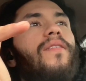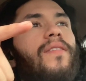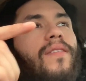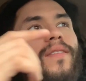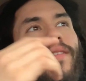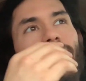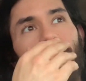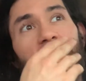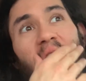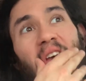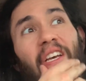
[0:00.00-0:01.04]
This is
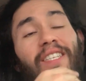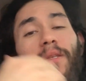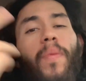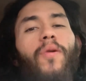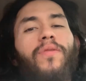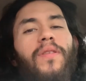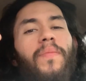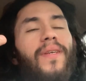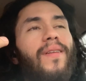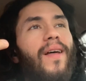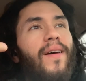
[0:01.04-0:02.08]
supposed to
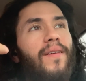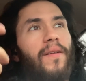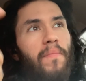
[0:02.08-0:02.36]
be like